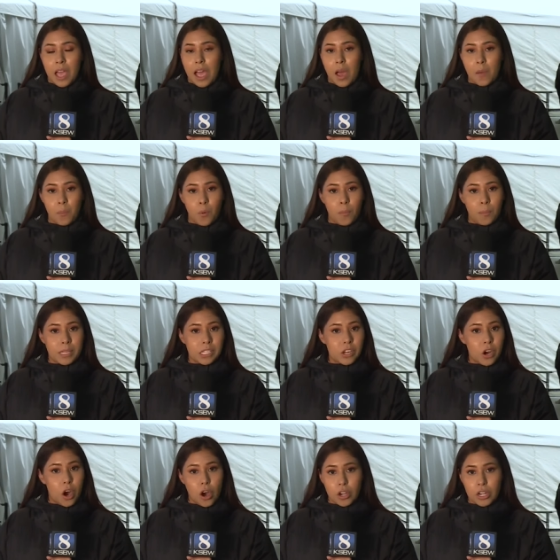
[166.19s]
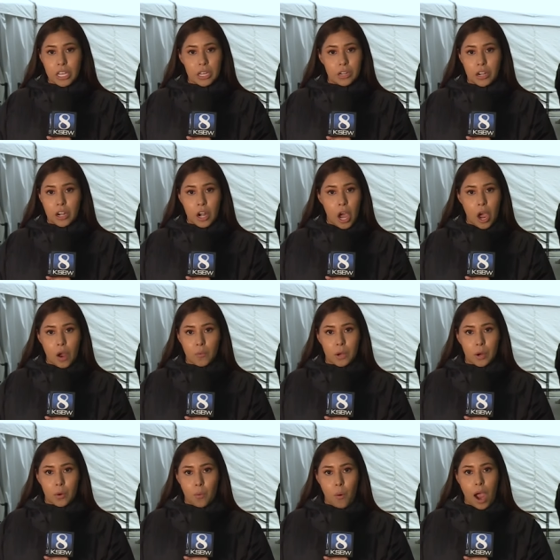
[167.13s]
Appointments are ne- not
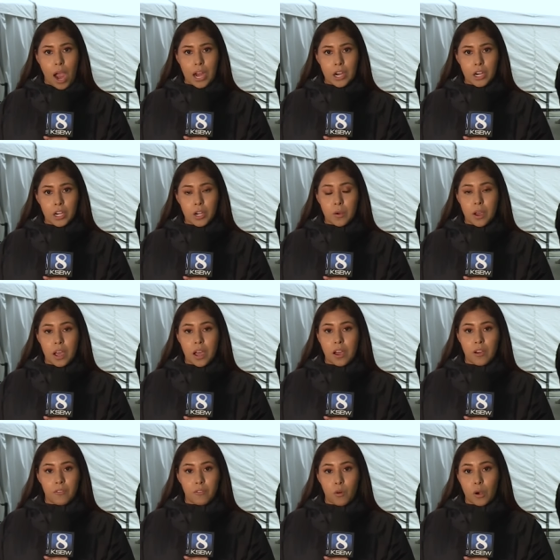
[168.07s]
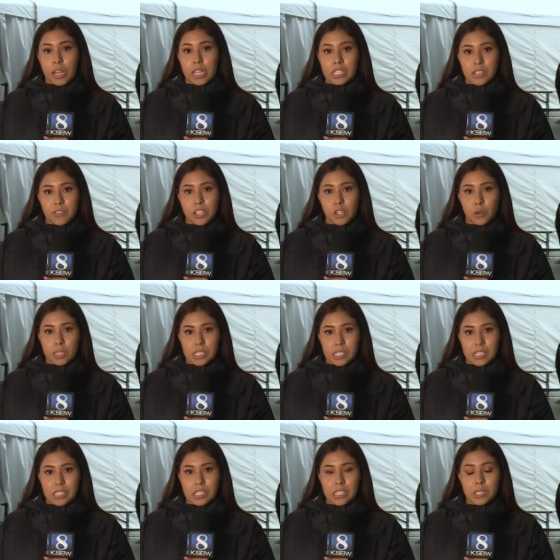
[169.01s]
required uh, for individual
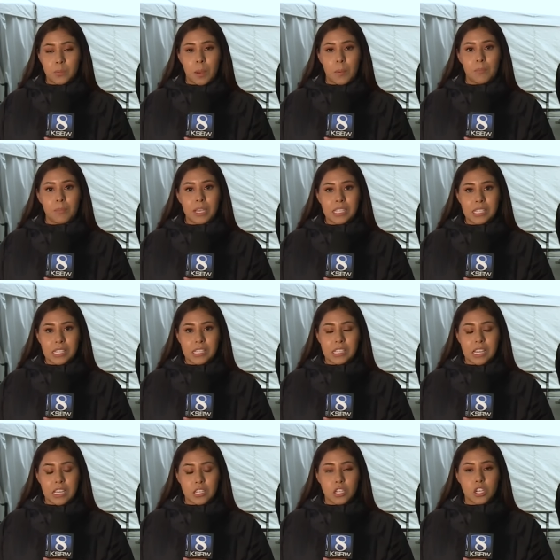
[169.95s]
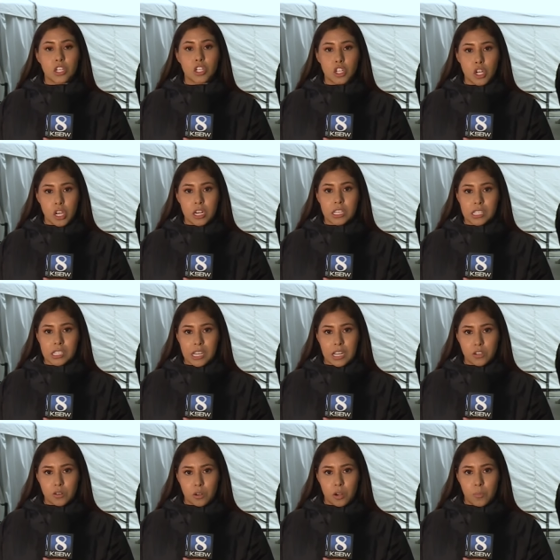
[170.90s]
assistance, but businesses should
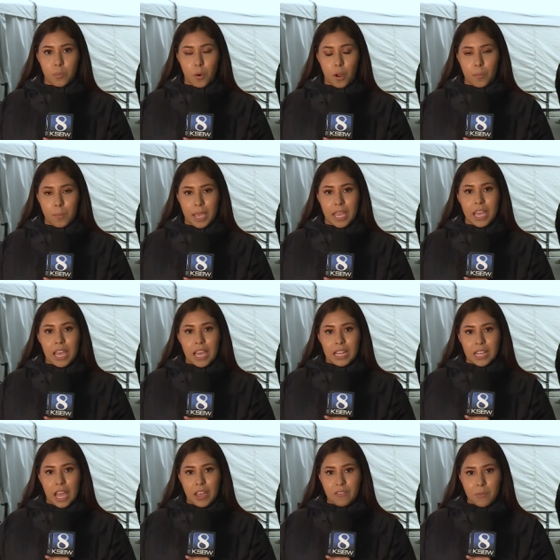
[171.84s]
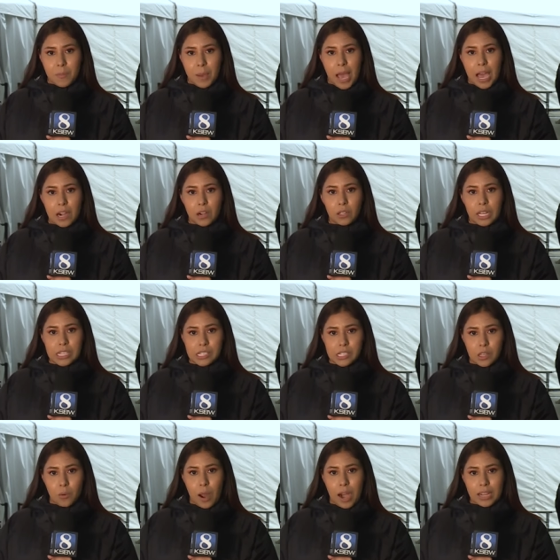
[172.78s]
schedule an appointment. Live in Pájaro,
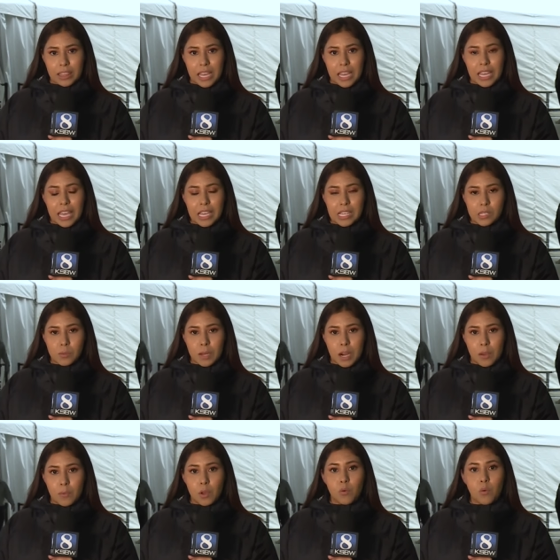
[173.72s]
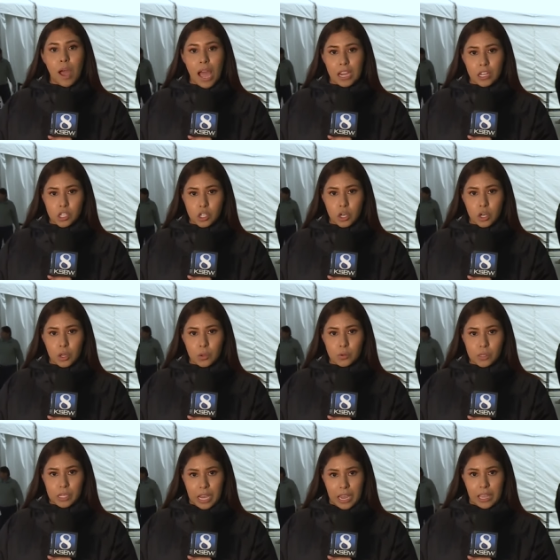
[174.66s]
Leslie Duarte, KSBW Action
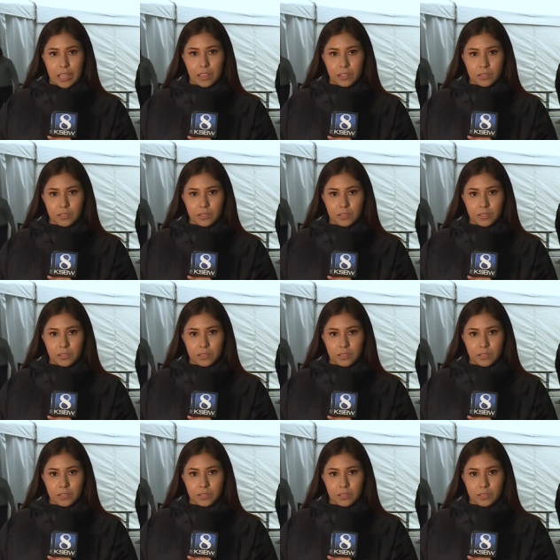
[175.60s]
News 8.